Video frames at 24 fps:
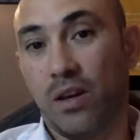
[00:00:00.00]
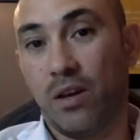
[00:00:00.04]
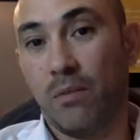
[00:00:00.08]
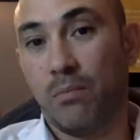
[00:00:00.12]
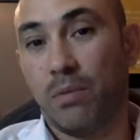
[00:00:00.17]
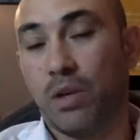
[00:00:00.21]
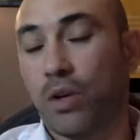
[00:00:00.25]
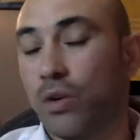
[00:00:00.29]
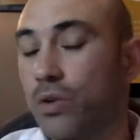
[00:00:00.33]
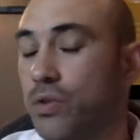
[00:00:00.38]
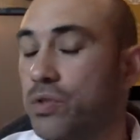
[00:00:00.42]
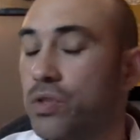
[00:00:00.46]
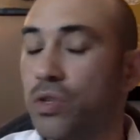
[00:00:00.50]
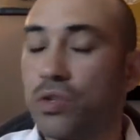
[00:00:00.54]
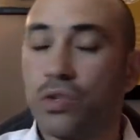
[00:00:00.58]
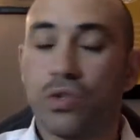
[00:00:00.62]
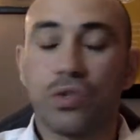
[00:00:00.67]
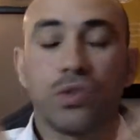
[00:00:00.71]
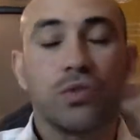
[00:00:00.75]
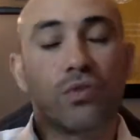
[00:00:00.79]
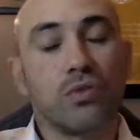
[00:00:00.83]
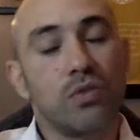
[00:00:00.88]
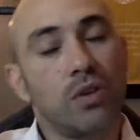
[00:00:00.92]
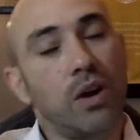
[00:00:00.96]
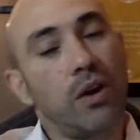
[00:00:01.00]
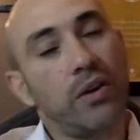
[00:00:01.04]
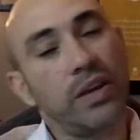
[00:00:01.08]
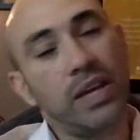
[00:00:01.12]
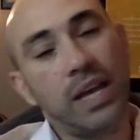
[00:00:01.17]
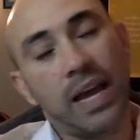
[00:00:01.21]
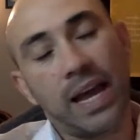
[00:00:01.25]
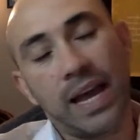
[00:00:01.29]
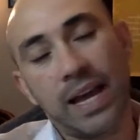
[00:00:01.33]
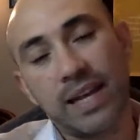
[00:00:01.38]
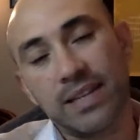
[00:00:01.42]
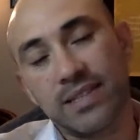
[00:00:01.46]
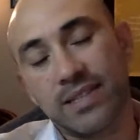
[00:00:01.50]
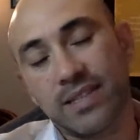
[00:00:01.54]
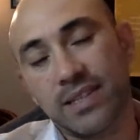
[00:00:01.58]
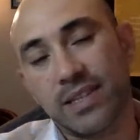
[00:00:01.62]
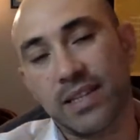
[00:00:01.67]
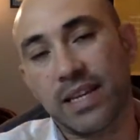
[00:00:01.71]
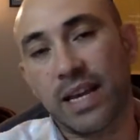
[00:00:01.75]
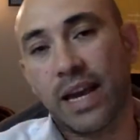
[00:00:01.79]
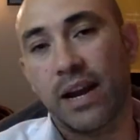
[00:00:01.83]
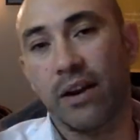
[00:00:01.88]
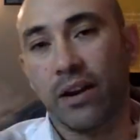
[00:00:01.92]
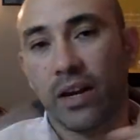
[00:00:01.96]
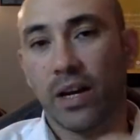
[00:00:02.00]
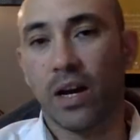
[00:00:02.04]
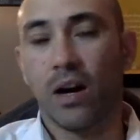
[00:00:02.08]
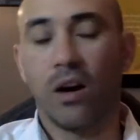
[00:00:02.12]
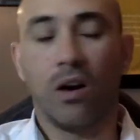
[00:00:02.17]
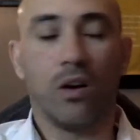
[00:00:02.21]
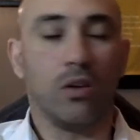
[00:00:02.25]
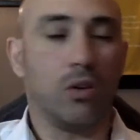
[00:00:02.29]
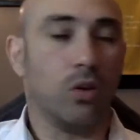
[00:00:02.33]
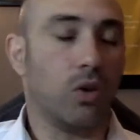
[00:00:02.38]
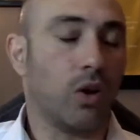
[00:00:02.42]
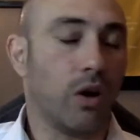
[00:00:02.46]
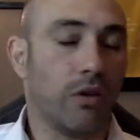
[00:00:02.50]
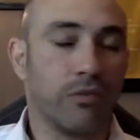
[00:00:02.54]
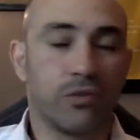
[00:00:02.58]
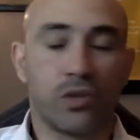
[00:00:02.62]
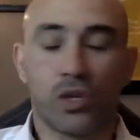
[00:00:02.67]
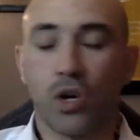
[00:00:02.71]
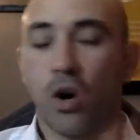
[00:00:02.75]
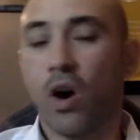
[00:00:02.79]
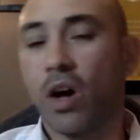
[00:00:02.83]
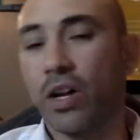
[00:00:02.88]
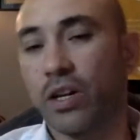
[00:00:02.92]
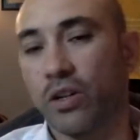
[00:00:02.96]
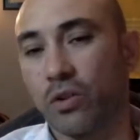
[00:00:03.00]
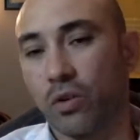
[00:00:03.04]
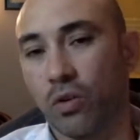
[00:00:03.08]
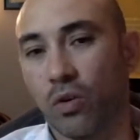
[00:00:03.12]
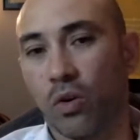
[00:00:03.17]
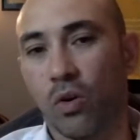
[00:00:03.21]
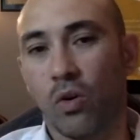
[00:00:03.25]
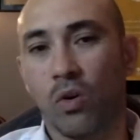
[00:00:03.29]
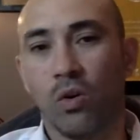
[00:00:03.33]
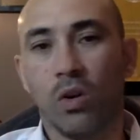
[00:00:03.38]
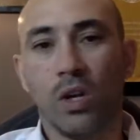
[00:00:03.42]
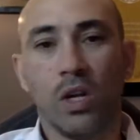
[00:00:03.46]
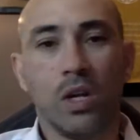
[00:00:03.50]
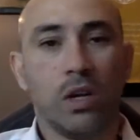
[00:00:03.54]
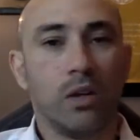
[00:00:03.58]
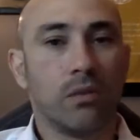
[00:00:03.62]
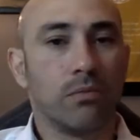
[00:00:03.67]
because you're just throwing your hands in the air and go, oh, look, I've tried it all,